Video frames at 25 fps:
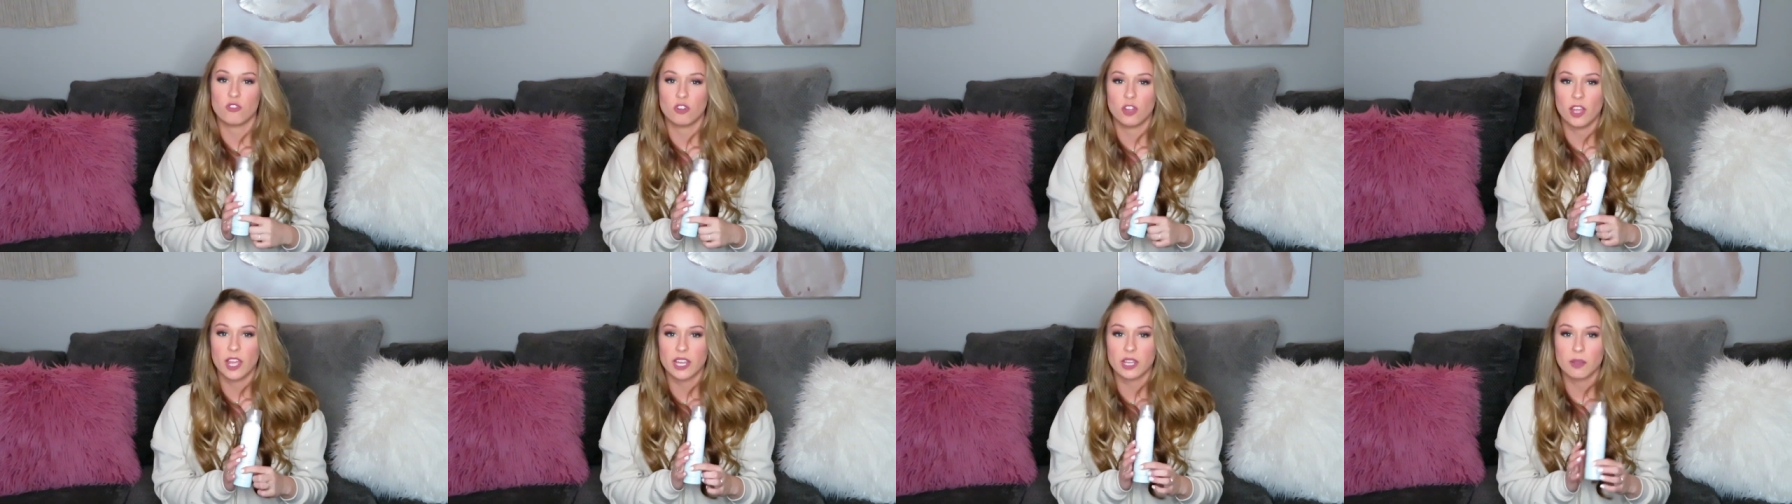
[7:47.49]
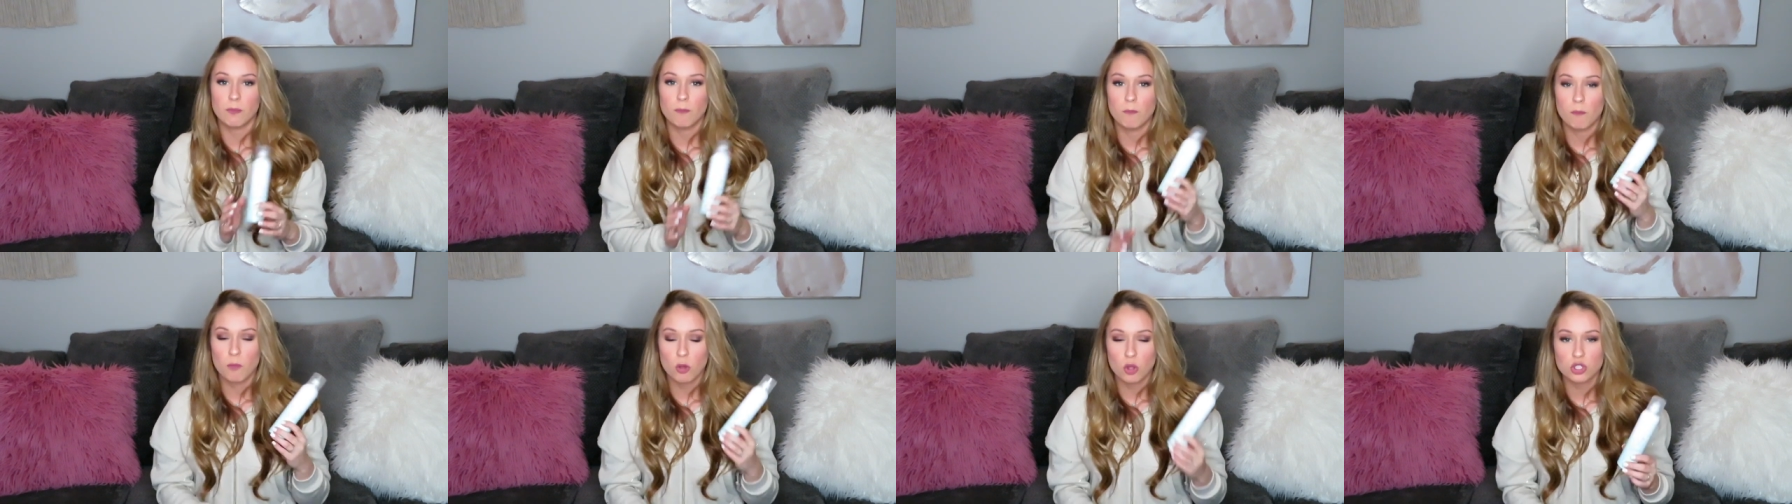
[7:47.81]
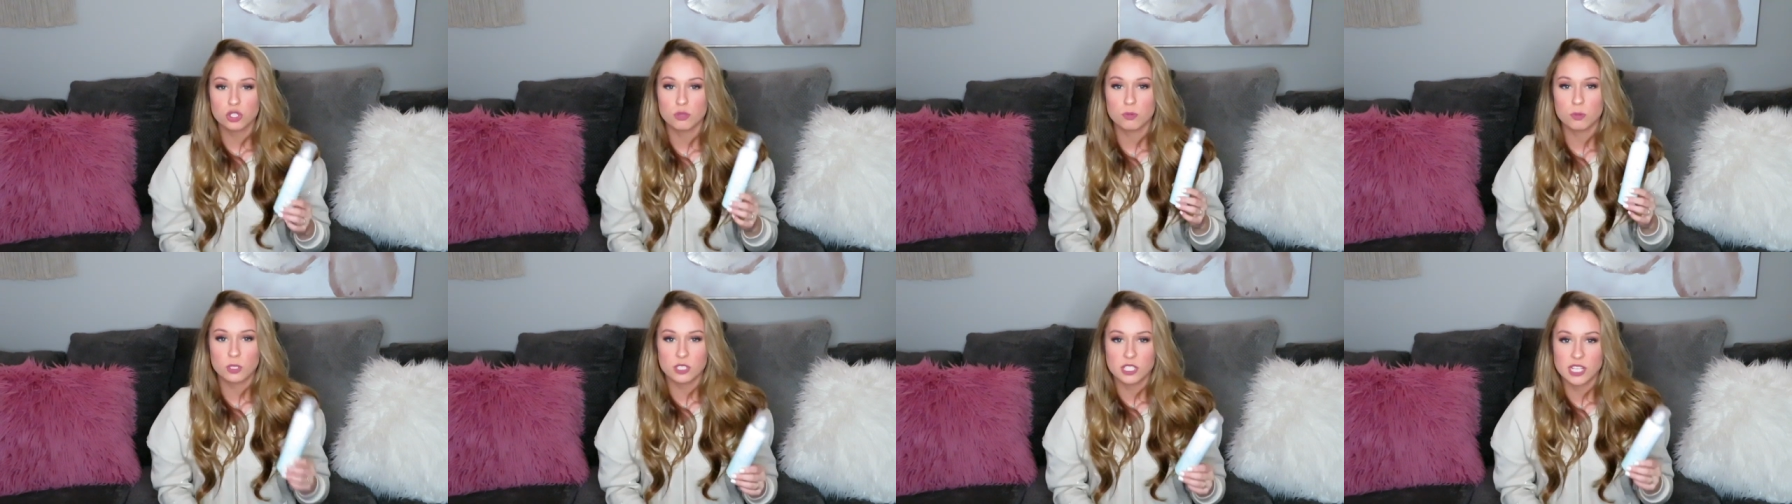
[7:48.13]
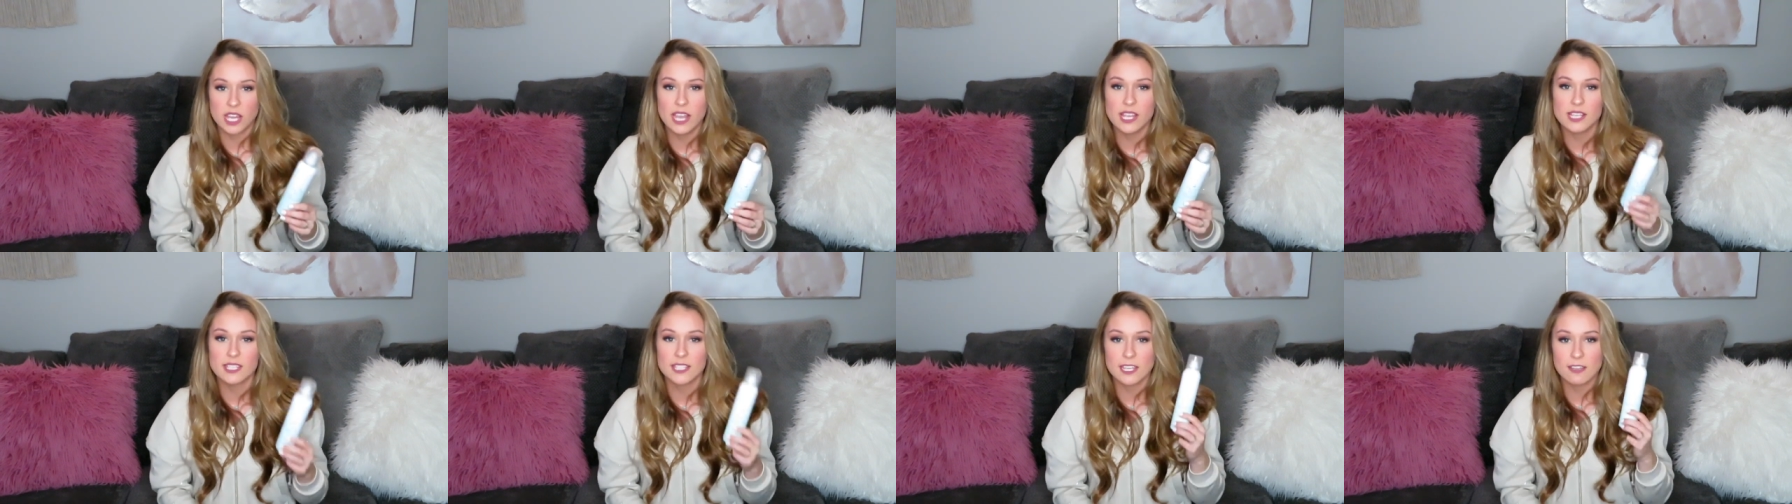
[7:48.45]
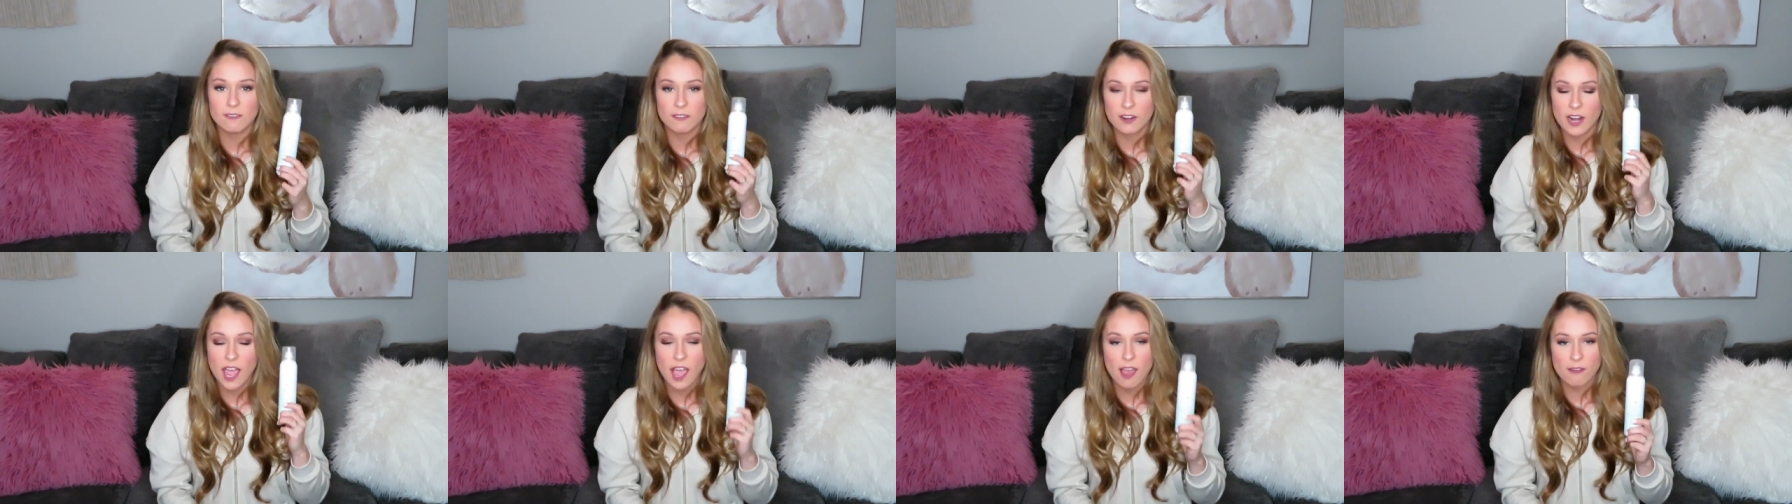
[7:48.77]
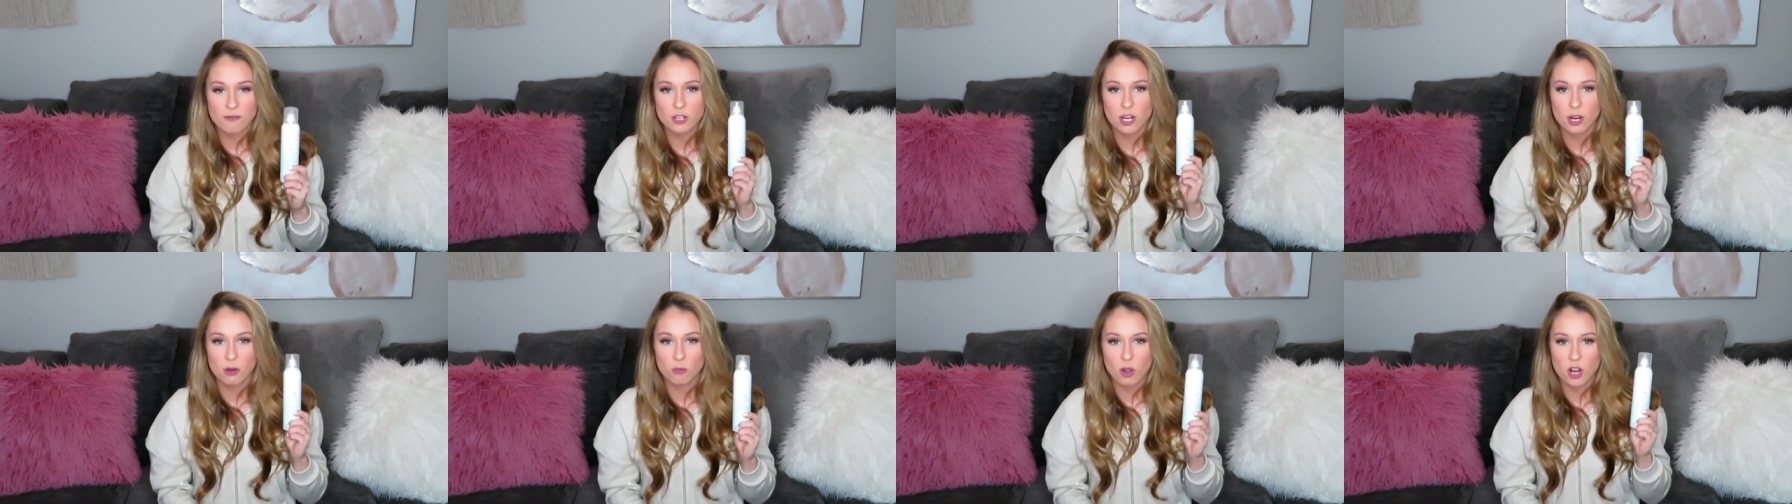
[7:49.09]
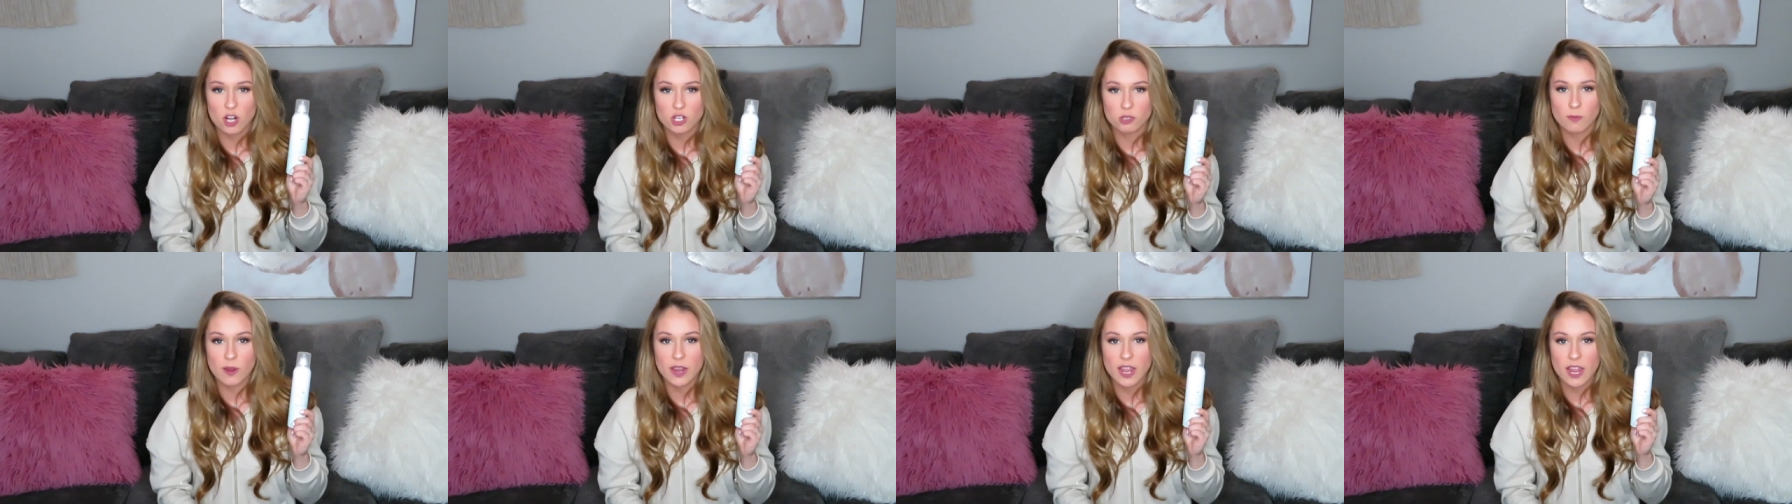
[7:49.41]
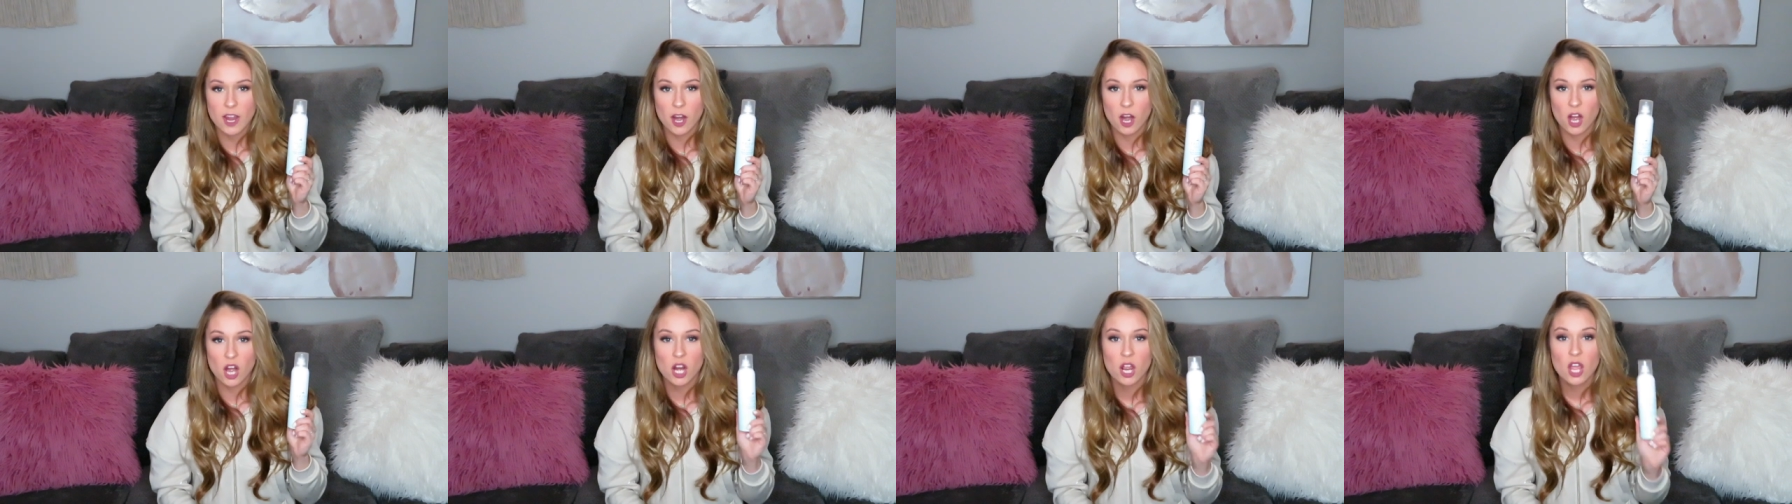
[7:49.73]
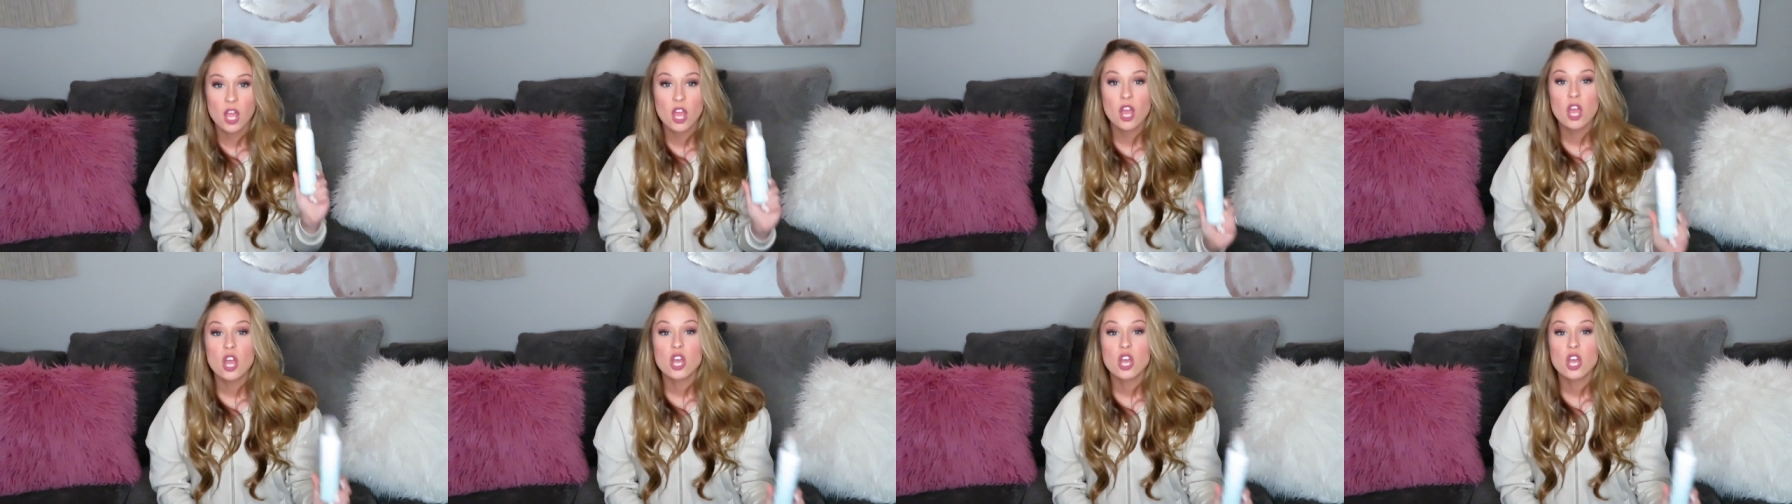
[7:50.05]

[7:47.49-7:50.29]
for like multiple days even after I wash my hair.